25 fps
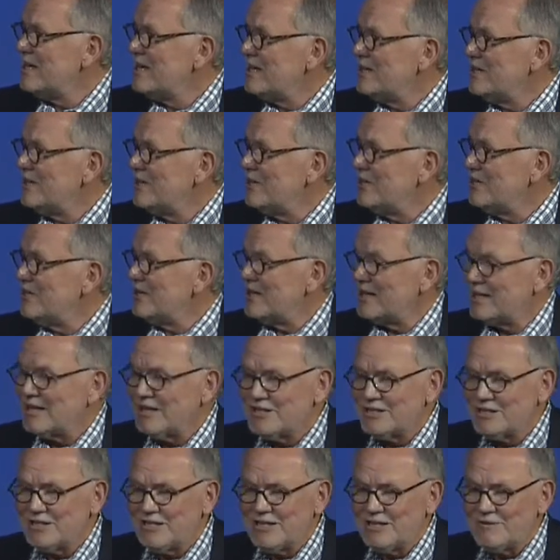You know, like I
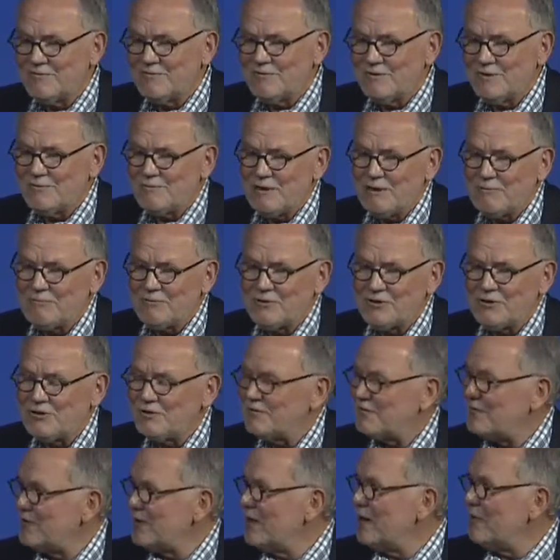said, people
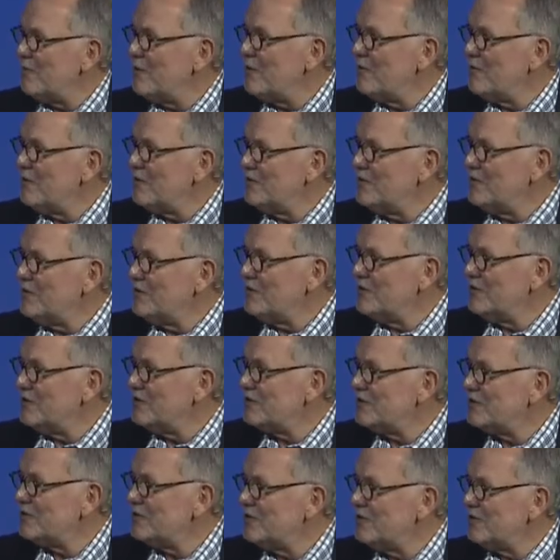couldn't figure out what we were doing
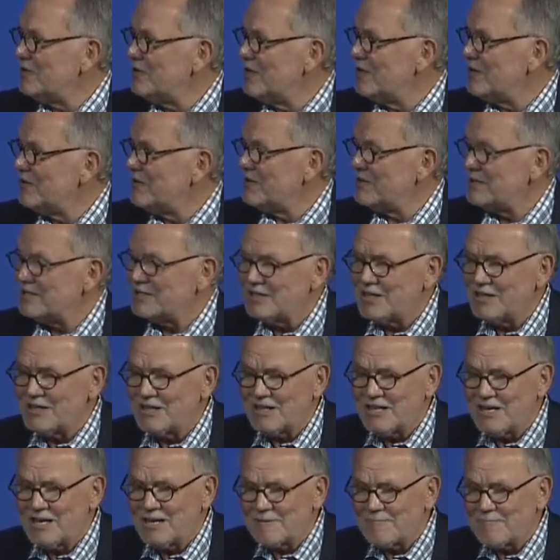till a long ways. And I
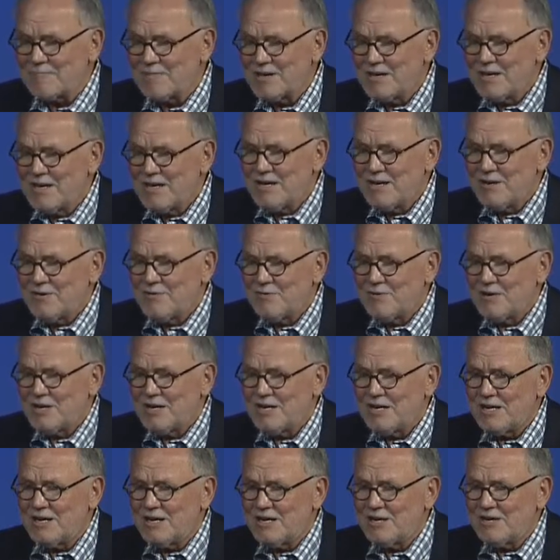think
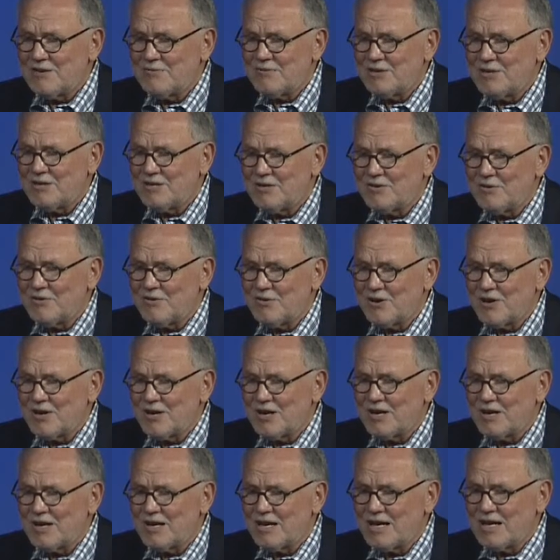what Orrin
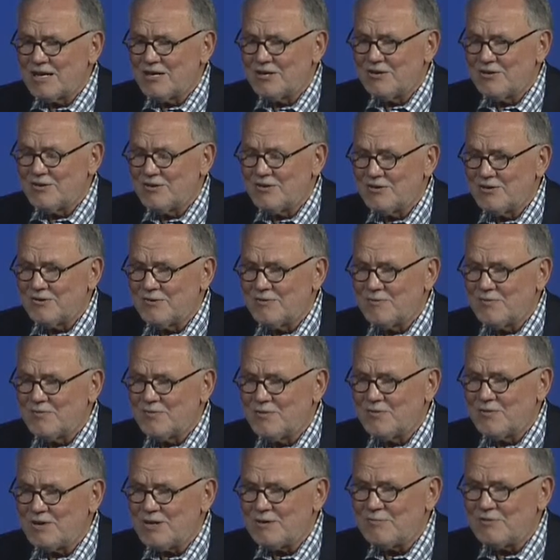and I knew,
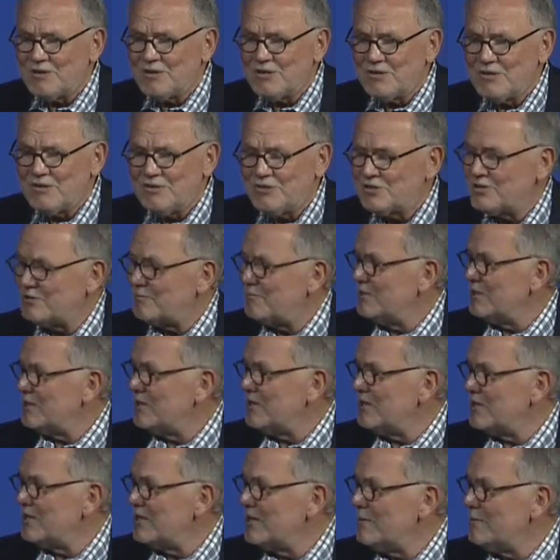we've been used to
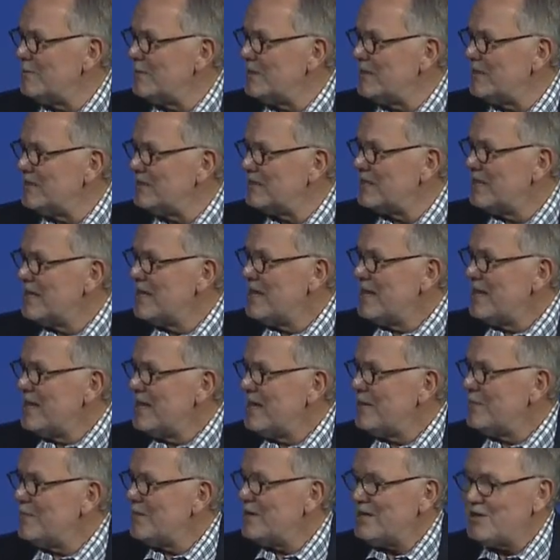bigger companies,
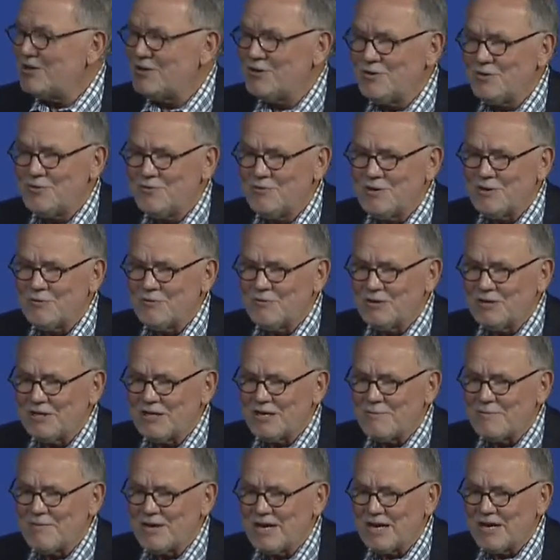and we knew what
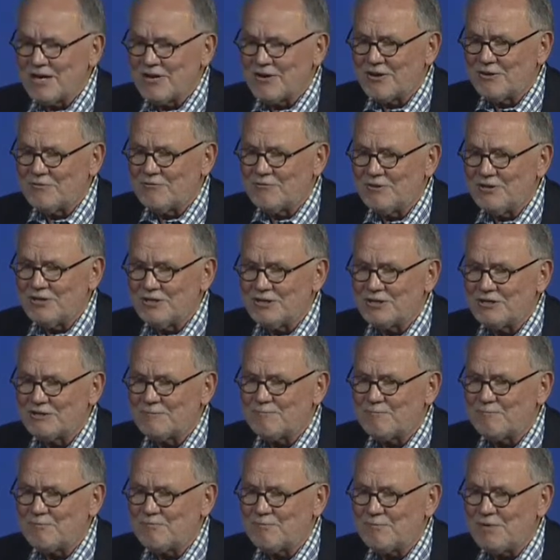really mattered was
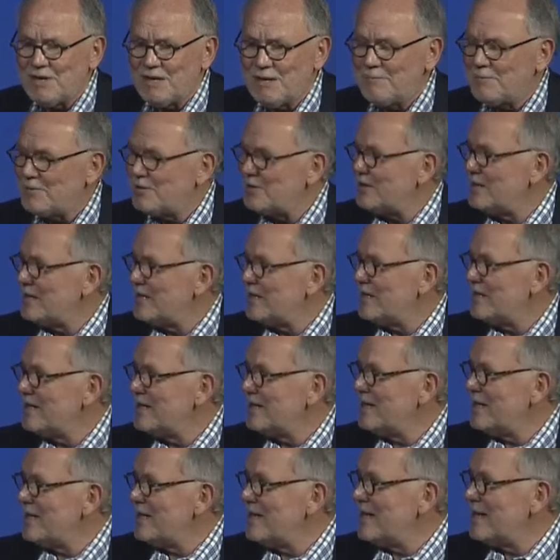people
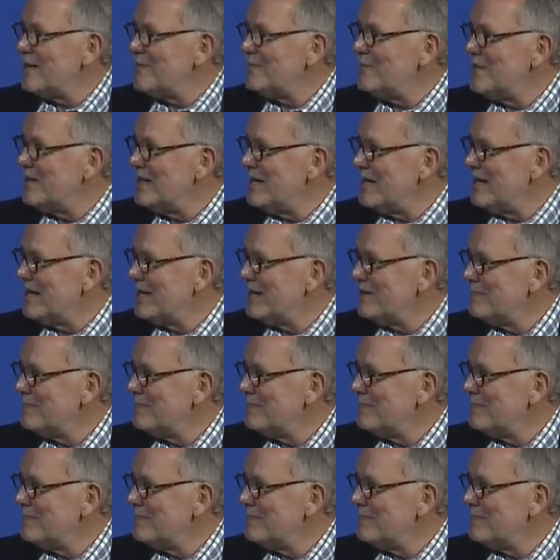and money.